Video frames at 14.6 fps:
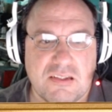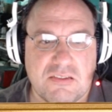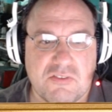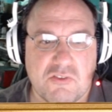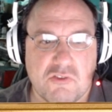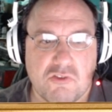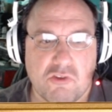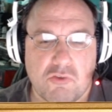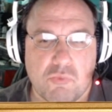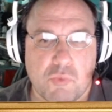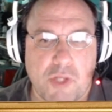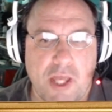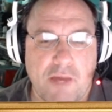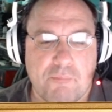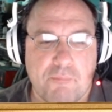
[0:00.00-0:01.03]
shouldn't we
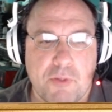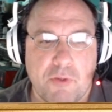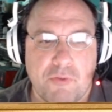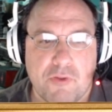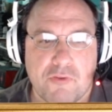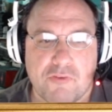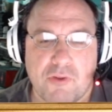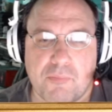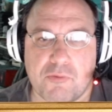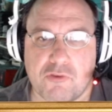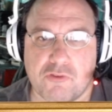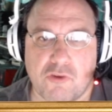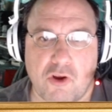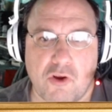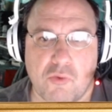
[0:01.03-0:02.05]
have built this up to
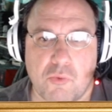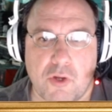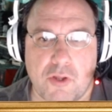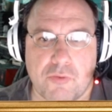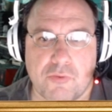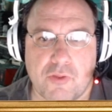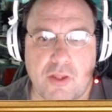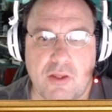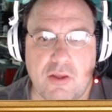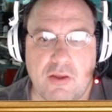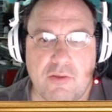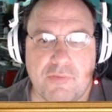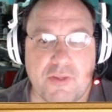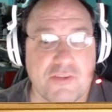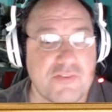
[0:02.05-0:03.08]
start with
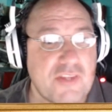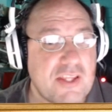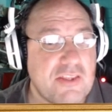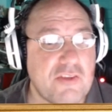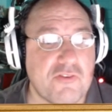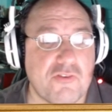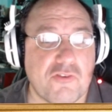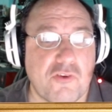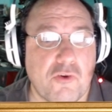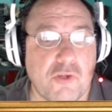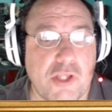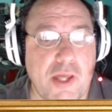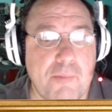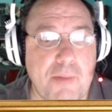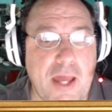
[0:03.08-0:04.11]
that's not
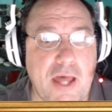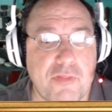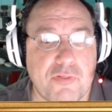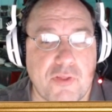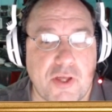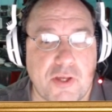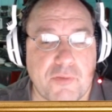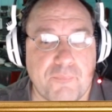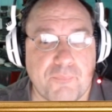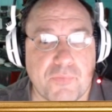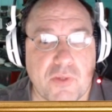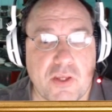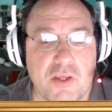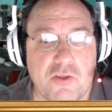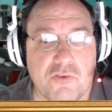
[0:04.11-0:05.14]
necessarily a bad thing
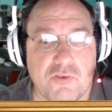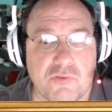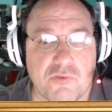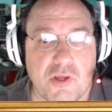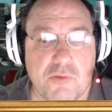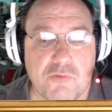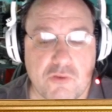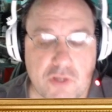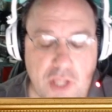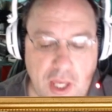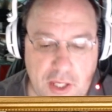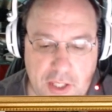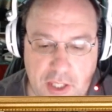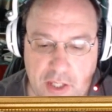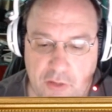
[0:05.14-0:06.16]
sometimes you
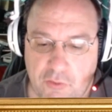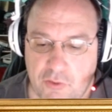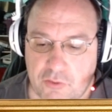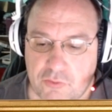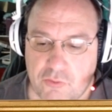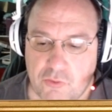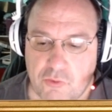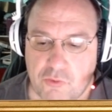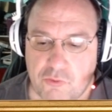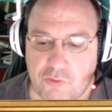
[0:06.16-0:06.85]
got characters